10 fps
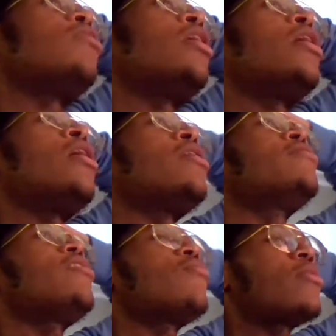And
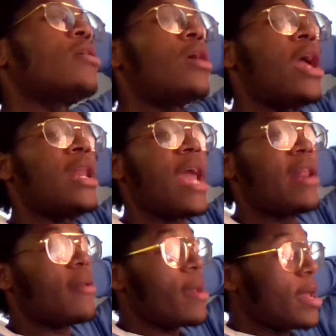
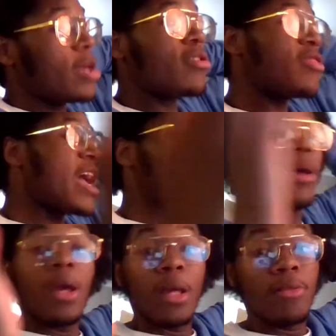here's the thing.
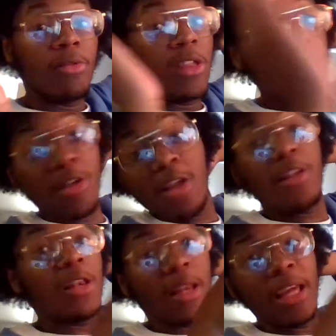This
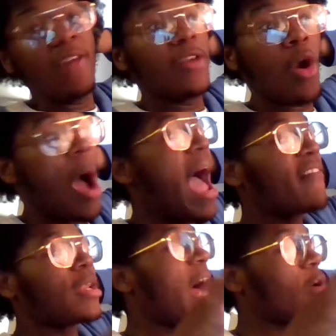isn't, even though I have
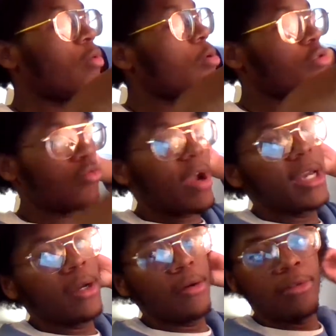a lot of quotes right
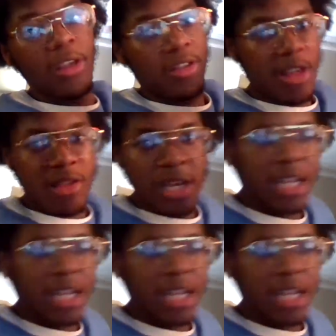here, this isn't